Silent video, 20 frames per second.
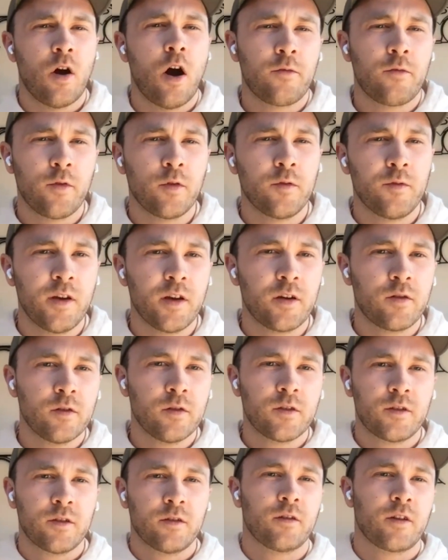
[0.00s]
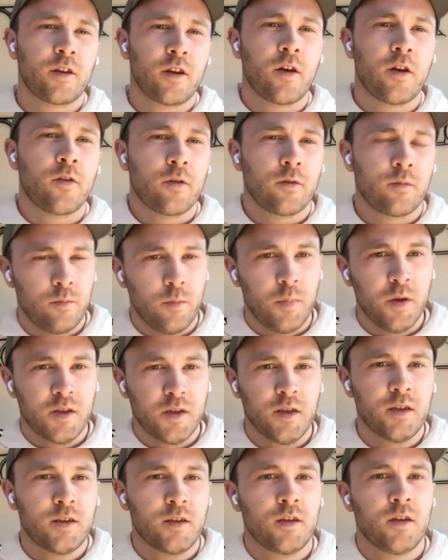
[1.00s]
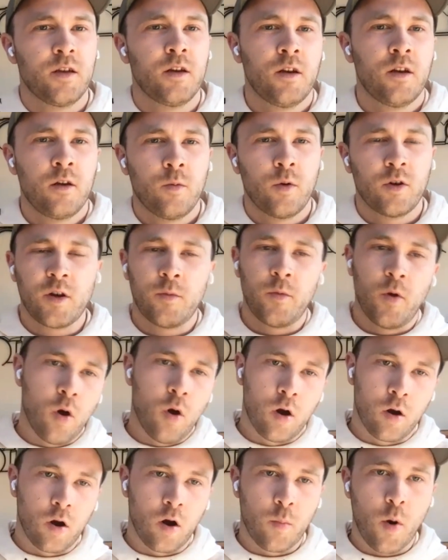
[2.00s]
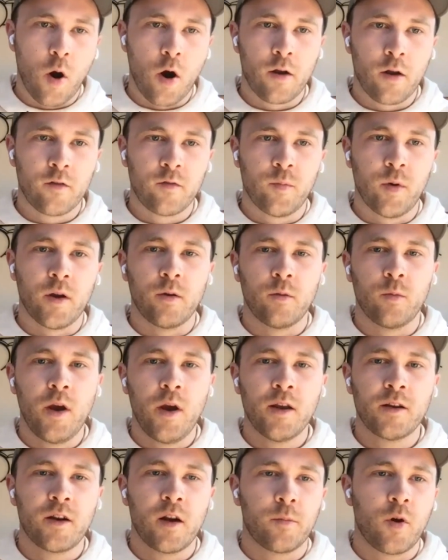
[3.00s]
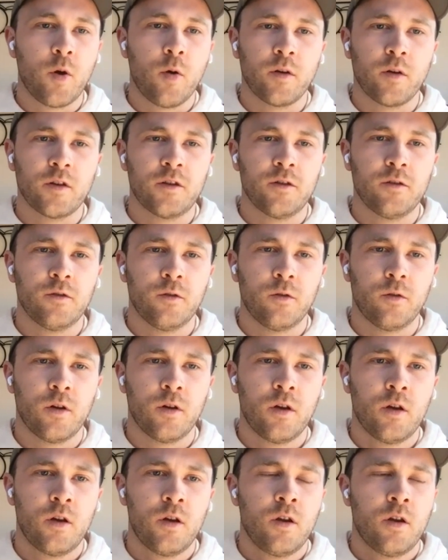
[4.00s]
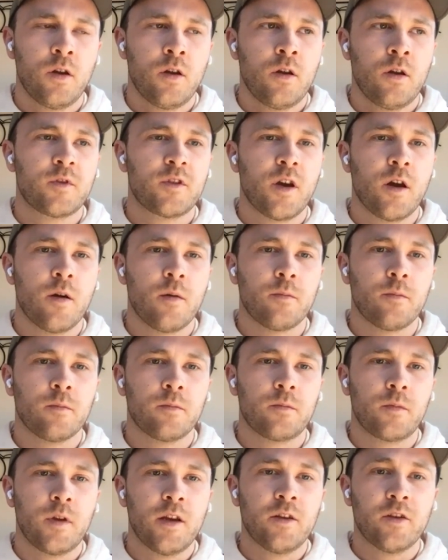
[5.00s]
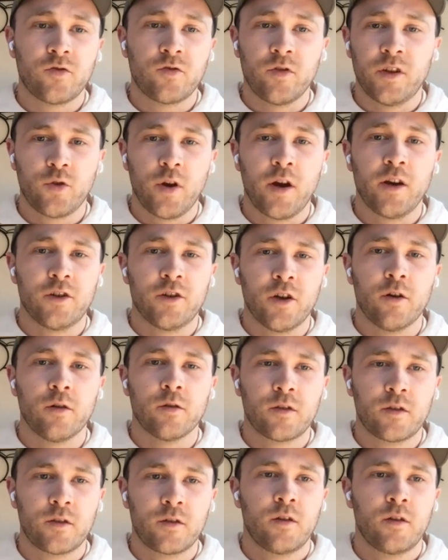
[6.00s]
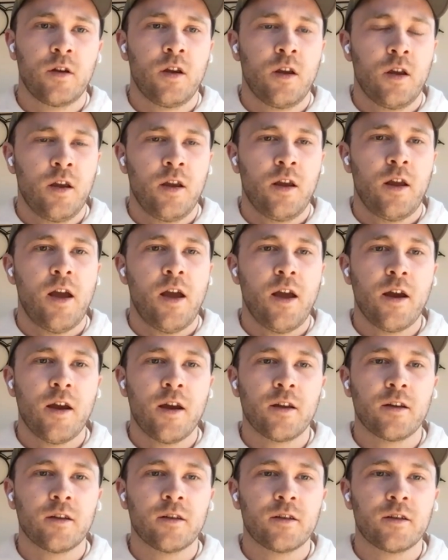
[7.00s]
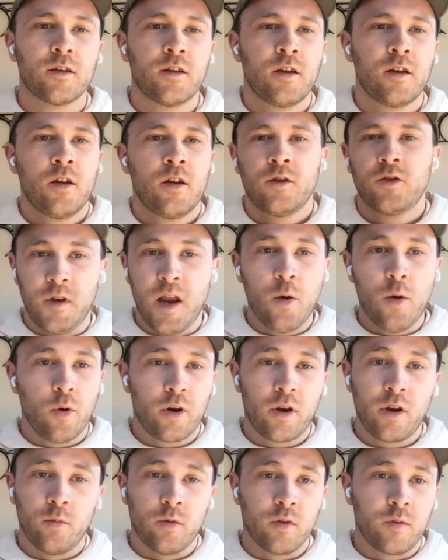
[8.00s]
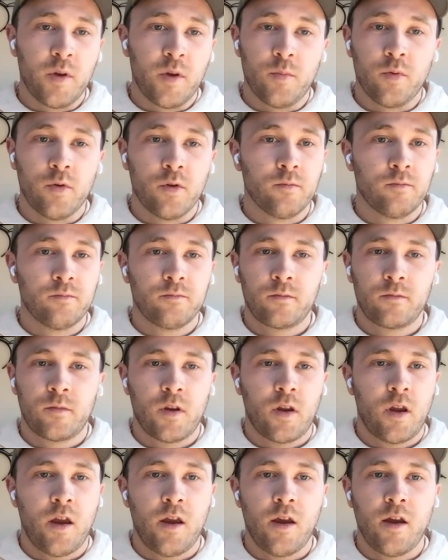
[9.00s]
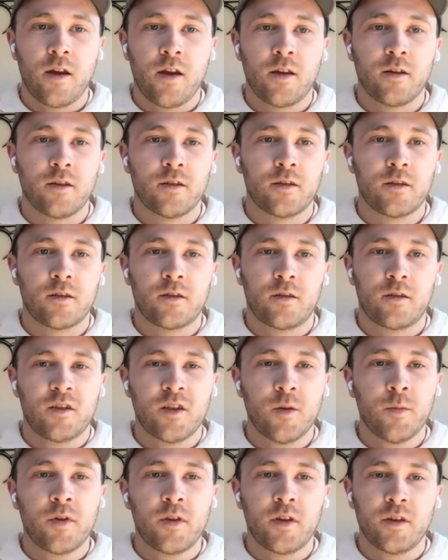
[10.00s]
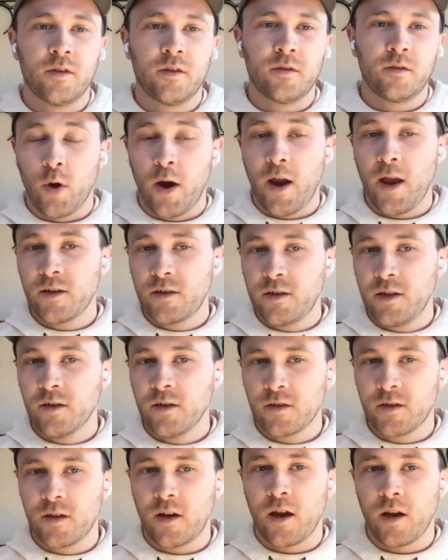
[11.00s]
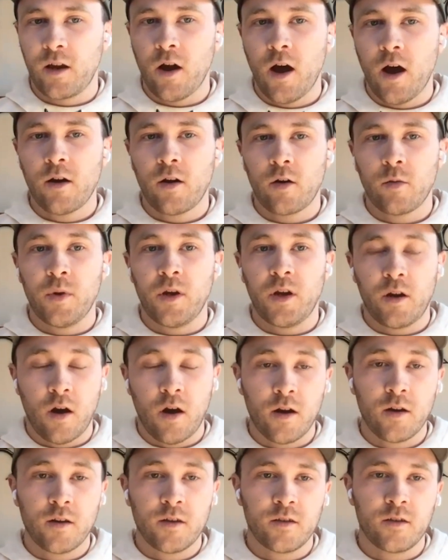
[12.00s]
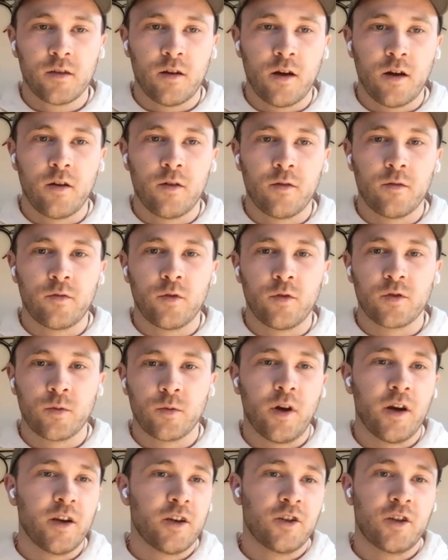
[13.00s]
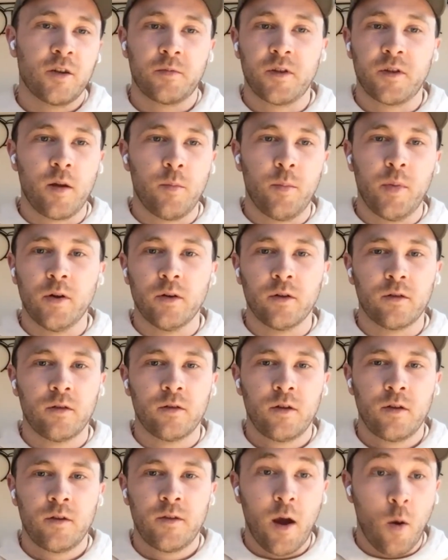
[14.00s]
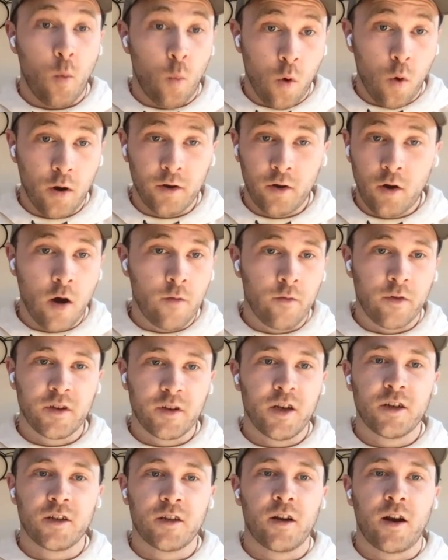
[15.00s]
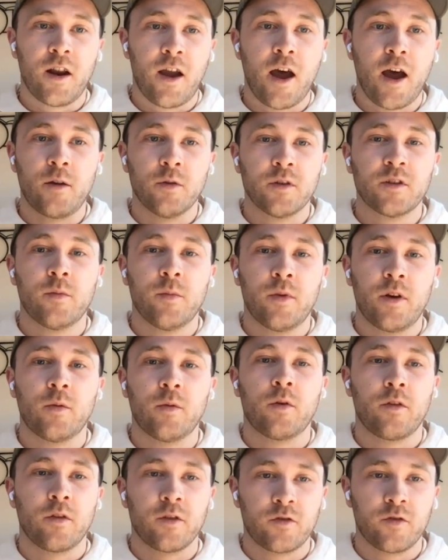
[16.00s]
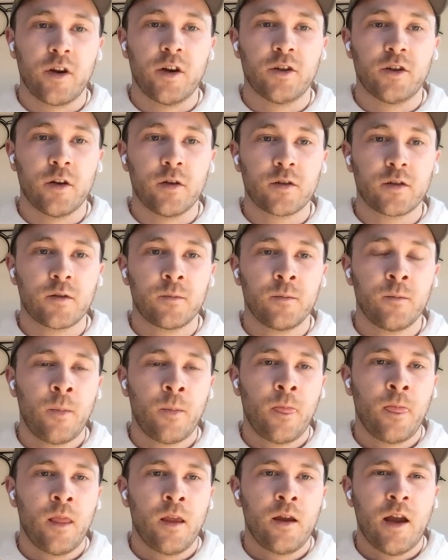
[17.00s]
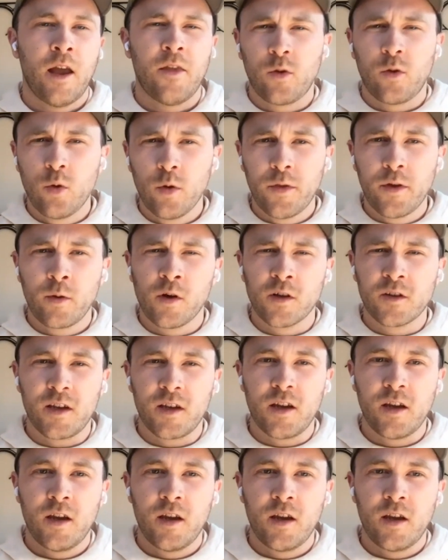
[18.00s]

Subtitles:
off-road vehicles, and like another business, which I'm no longer a part of, but we ended up going to some industry trade shows and networking with people. And some of the brand deals that I got are because of those relationships that I built, that one conversation that I had with somebody at one of those trade shows. And the cool thing was